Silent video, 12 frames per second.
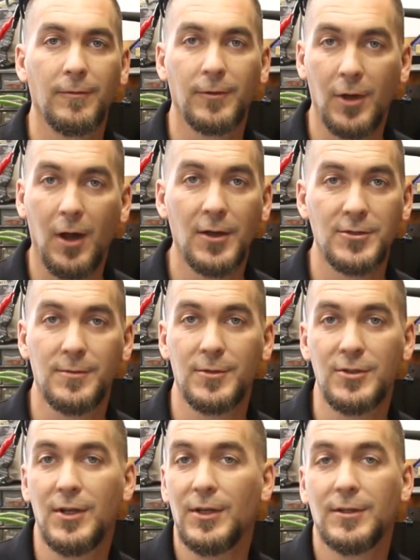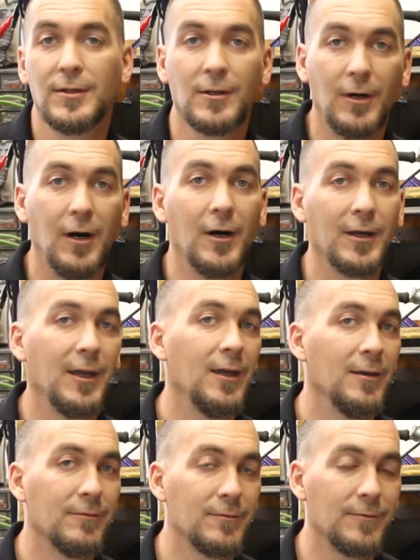cause the machine to clog
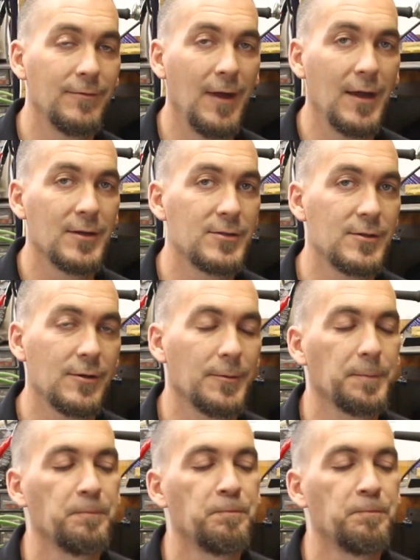even faster.